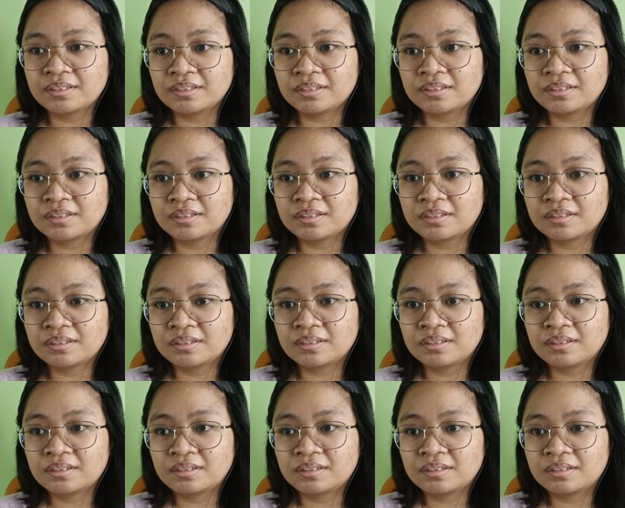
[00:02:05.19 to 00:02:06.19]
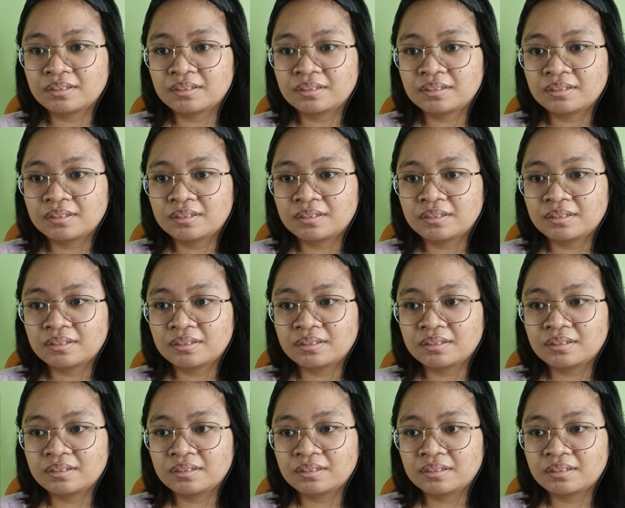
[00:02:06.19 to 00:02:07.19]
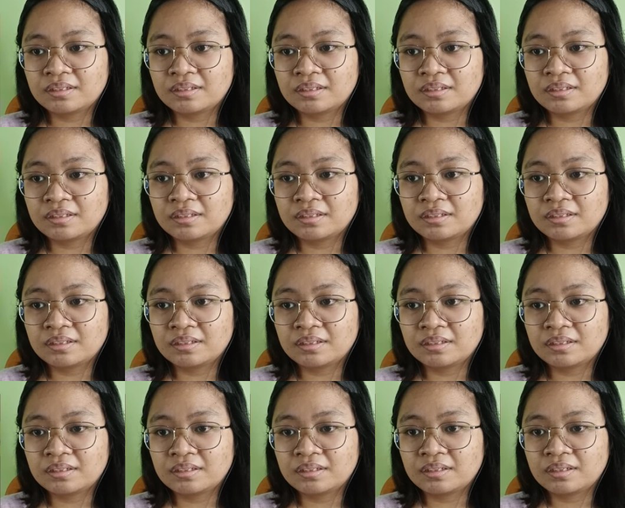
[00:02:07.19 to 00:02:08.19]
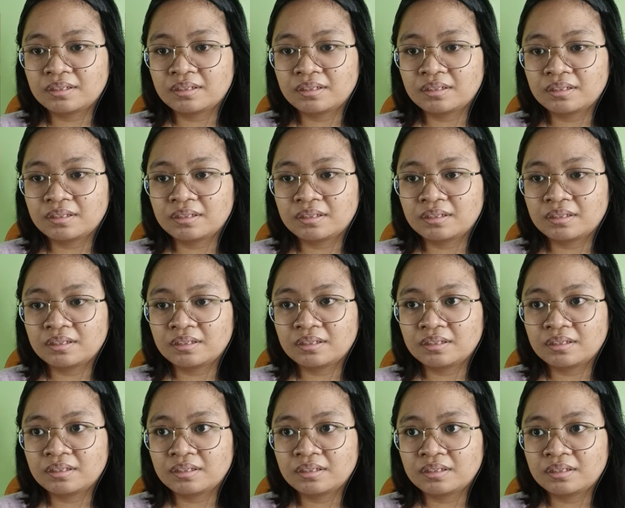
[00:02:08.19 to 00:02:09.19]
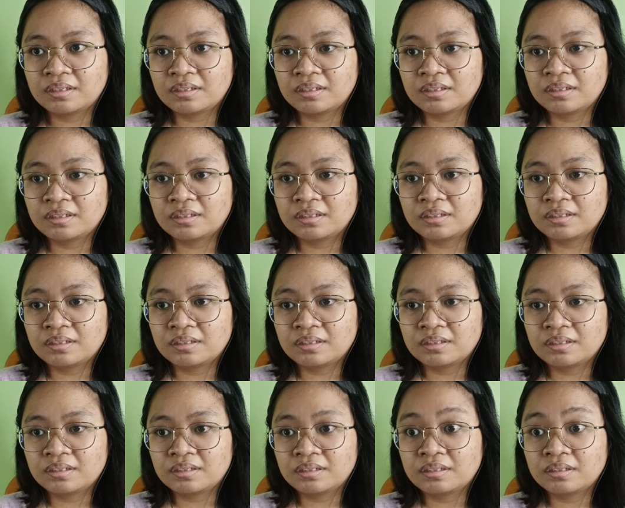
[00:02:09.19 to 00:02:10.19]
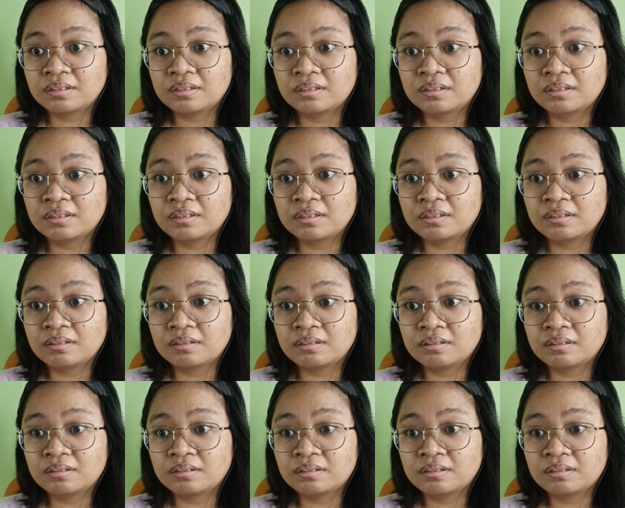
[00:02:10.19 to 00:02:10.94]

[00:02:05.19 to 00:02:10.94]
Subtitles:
(no one is talking)